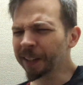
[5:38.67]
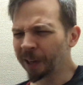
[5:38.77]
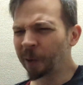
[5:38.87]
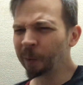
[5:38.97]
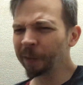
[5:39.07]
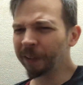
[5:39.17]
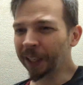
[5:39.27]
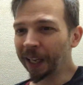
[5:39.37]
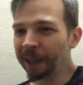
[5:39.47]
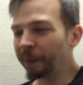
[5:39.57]
tone of the
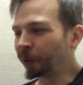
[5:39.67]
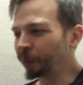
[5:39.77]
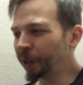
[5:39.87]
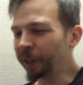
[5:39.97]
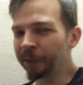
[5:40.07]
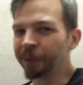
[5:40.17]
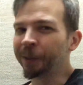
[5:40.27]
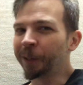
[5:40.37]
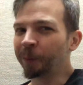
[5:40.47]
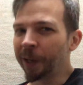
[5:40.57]
game in a really
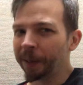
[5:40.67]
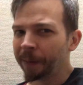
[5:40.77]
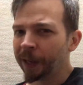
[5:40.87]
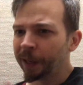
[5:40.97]
interesting way.